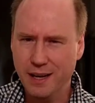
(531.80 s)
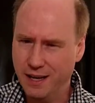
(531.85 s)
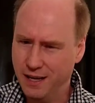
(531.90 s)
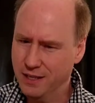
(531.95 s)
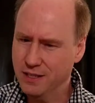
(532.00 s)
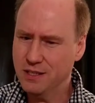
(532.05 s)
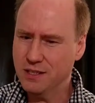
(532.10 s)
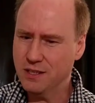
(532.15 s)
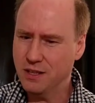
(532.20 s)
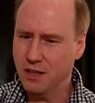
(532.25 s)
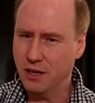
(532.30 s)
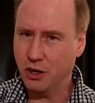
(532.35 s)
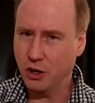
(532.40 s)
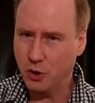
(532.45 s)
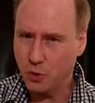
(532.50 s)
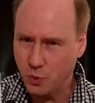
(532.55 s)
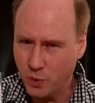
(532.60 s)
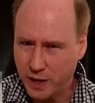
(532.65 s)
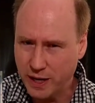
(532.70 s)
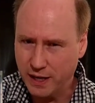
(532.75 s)
It's the
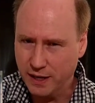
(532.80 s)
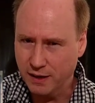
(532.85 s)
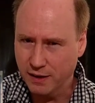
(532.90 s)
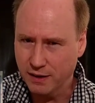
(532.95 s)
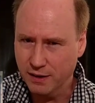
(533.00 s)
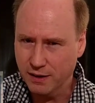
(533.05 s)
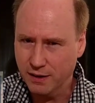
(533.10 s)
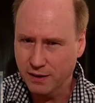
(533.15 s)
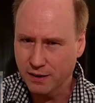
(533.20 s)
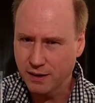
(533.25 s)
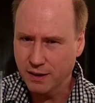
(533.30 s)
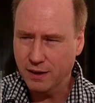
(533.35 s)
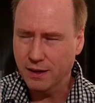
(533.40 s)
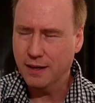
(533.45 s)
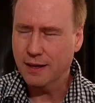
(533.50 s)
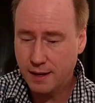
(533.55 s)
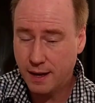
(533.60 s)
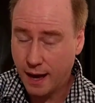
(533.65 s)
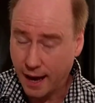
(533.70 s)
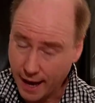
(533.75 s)
queen.
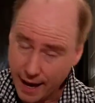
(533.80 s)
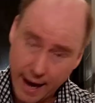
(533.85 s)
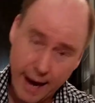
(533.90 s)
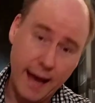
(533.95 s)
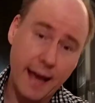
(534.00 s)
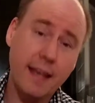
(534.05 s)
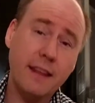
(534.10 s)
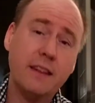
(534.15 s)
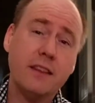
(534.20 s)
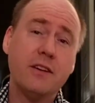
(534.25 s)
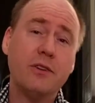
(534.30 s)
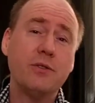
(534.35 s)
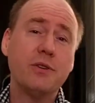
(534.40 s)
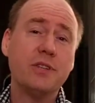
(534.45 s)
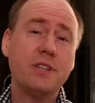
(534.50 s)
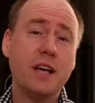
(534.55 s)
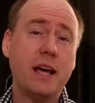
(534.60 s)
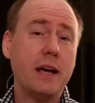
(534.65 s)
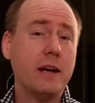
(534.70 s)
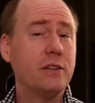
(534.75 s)
And there
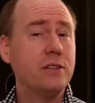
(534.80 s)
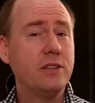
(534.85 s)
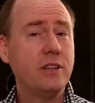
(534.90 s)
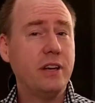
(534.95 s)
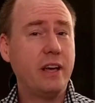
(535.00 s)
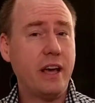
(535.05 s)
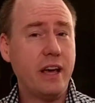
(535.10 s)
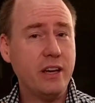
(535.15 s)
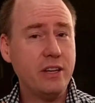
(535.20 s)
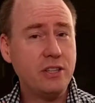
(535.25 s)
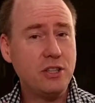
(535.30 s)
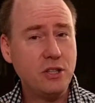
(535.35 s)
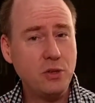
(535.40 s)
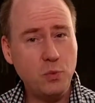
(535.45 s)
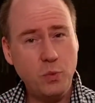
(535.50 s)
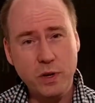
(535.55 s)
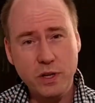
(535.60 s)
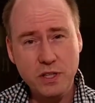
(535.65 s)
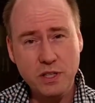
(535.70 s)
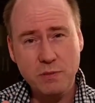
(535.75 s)
is actually a
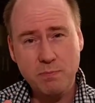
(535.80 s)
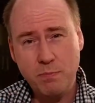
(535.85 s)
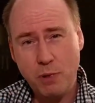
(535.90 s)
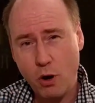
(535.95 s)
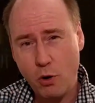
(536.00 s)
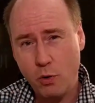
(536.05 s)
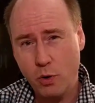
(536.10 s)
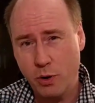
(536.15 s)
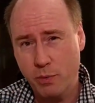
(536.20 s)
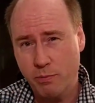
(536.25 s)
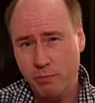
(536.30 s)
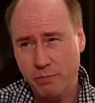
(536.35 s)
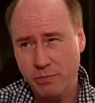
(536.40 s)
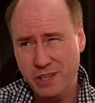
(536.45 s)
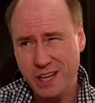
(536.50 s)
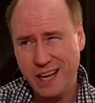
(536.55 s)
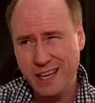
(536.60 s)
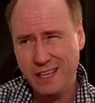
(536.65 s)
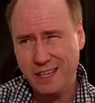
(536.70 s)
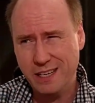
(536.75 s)
Swiss
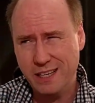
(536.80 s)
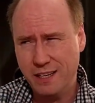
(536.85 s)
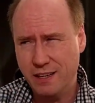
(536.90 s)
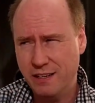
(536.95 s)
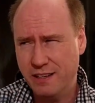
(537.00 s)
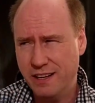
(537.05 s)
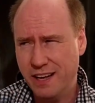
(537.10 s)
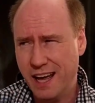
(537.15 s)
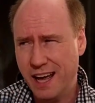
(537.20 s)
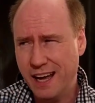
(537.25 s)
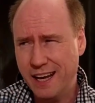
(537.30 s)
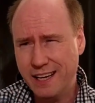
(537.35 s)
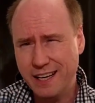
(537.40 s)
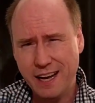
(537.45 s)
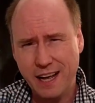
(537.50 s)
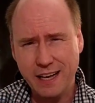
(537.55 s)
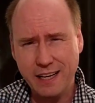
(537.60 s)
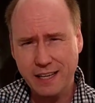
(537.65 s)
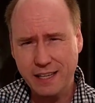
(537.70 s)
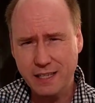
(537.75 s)
poem dated in
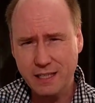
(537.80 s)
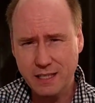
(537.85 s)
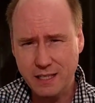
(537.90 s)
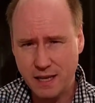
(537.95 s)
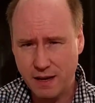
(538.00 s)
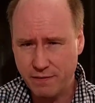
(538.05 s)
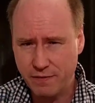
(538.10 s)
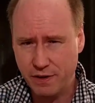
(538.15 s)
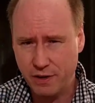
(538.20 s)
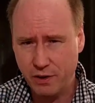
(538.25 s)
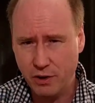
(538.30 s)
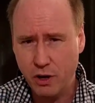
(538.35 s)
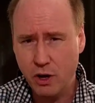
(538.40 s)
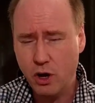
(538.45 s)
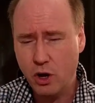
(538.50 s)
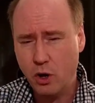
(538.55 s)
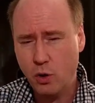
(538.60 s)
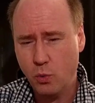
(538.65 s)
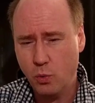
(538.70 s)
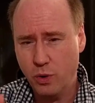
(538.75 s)
997
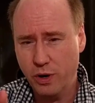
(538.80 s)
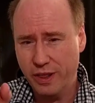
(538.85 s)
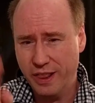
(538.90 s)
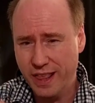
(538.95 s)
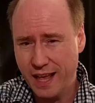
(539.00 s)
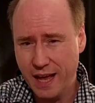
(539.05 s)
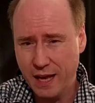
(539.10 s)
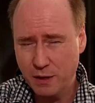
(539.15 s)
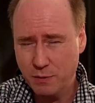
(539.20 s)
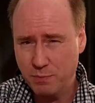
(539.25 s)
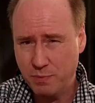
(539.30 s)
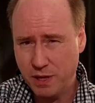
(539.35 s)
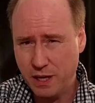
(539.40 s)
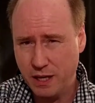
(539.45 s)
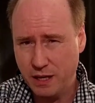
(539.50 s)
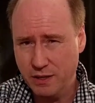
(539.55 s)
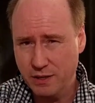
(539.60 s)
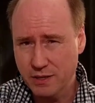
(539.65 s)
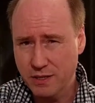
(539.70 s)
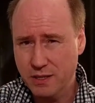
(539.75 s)
where that
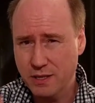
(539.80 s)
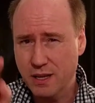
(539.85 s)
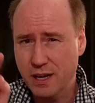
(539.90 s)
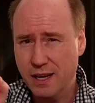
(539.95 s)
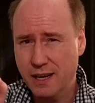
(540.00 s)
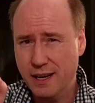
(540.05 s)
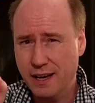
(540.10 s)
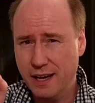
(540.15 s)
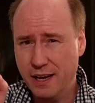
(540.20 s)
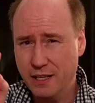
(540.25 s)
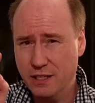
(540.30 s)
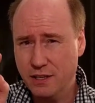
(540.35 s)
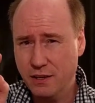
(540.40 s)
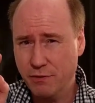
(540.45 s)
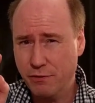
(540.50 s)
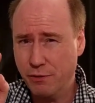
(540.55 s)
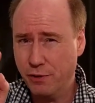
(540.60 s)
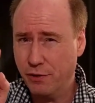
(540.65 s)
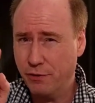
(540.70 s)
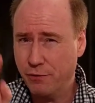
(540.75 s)
piece
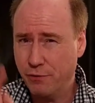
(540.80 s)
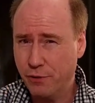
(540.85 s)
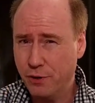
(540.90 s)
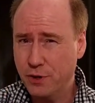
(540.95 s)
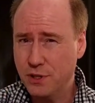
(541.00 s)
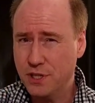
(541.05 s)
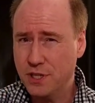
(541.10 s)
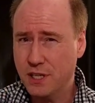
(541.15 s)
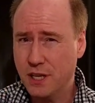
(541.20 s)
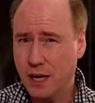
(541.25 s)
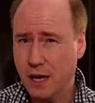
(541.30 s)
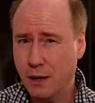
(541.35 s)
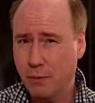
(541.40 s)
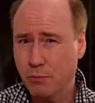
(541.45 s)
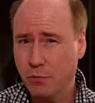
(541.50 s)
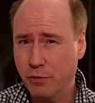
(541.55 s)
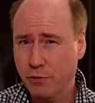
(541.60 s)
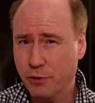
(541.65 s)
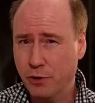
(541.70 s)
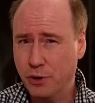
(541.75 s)
is for the first
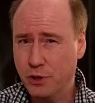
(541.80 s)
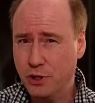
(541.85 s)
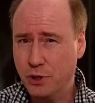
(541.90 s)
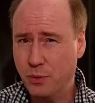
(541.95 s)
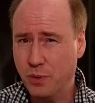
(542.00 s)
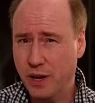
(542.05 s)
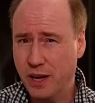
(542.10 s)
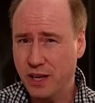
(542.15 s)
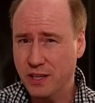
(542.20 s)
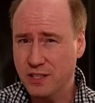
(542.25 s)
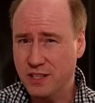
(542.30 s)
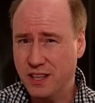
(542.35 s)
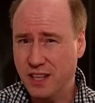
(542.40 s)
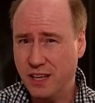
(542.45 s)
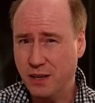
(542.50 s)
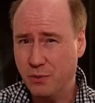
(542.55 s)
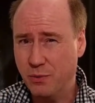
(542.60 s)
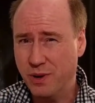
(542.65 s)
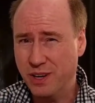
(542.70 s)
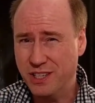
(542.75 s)
time referred to as
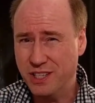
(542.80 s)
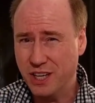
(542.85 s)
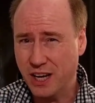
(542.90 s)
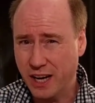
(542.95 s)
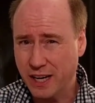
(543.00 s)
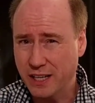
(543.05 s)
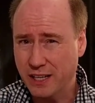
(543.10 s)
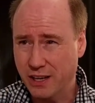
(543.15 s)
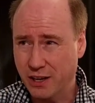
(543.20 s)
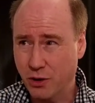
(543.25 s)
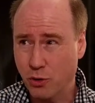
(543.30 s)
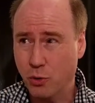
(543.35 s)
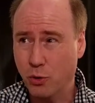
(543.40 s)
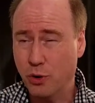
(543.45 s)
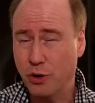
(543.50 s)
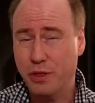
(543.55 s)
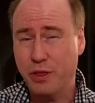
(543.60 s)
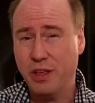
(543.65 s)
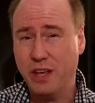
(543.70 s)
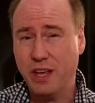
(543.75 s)
the Regina, or